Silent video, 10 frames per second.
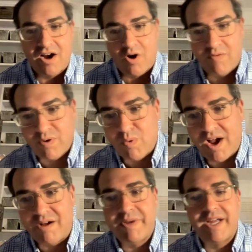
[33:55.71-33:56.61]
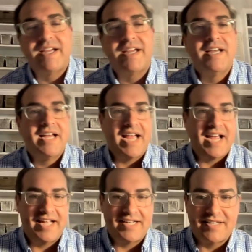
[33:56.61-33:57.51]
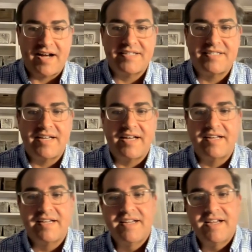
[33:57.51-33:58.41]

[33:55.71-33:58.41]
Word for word: overwhelming and exhausting.